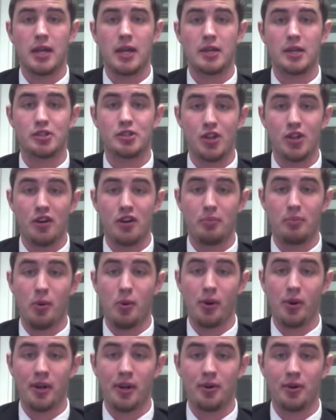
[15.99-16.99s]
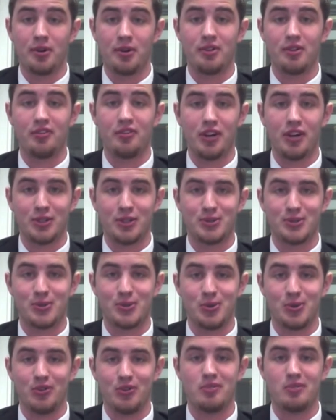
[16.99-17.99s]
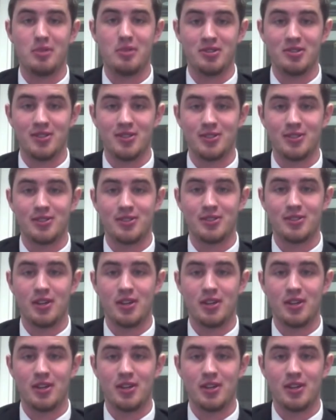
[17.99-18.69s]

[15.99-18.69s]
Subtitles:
a sophomore here at the Fox School of Business.